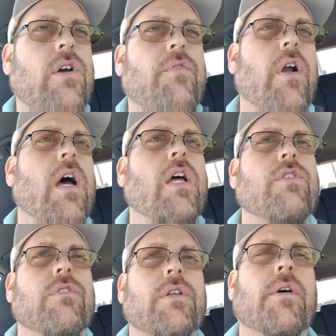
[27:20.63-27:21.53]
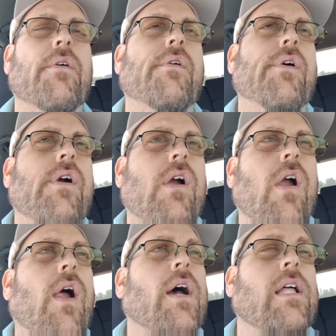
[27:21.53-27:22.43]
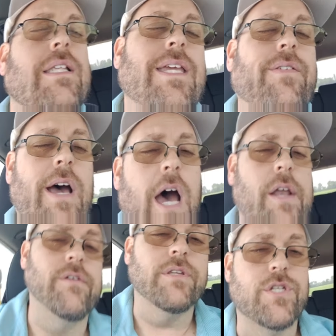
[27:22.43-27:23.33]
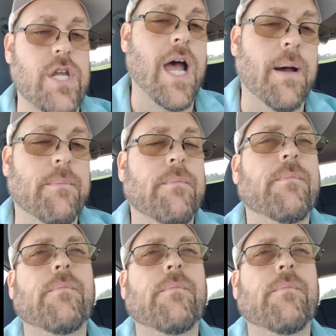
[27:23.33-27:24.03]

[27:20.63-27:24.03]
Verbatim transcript: is over 100. And it's even hotter in the shop.